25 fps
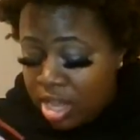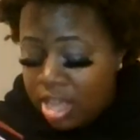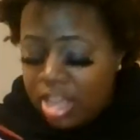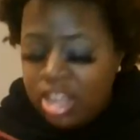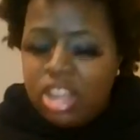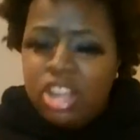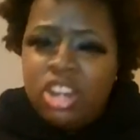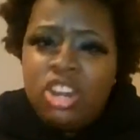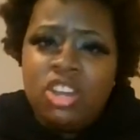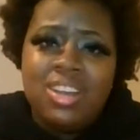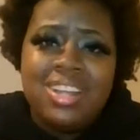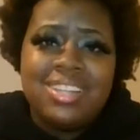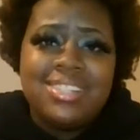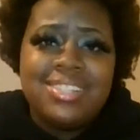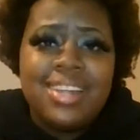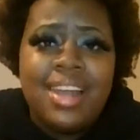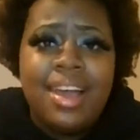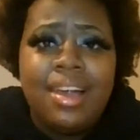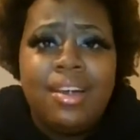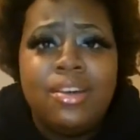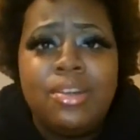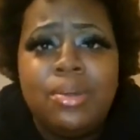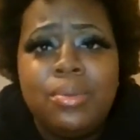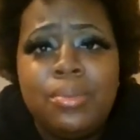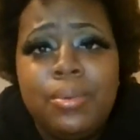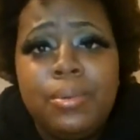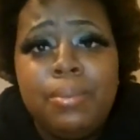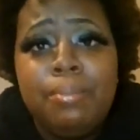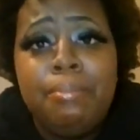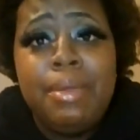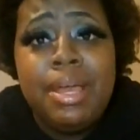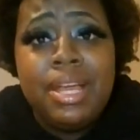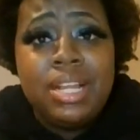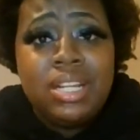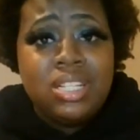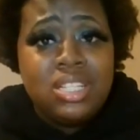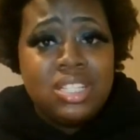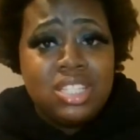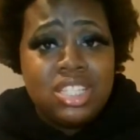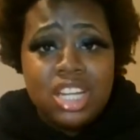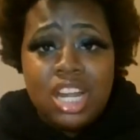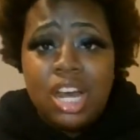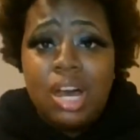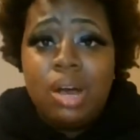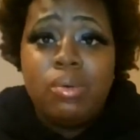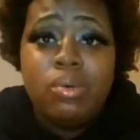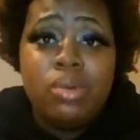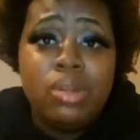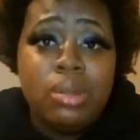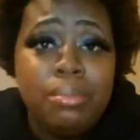That's not going to make this
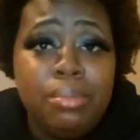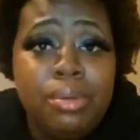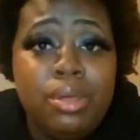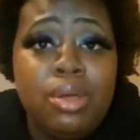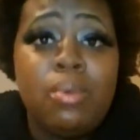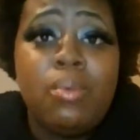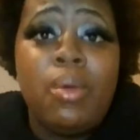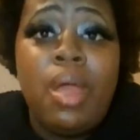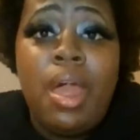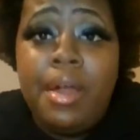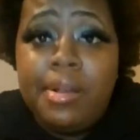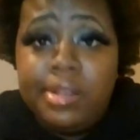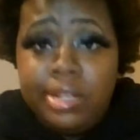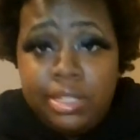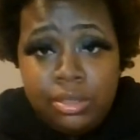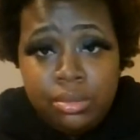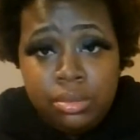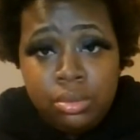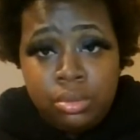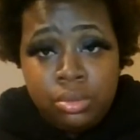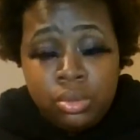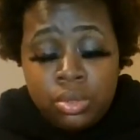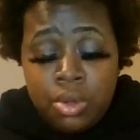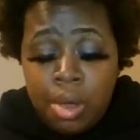child want to be around you.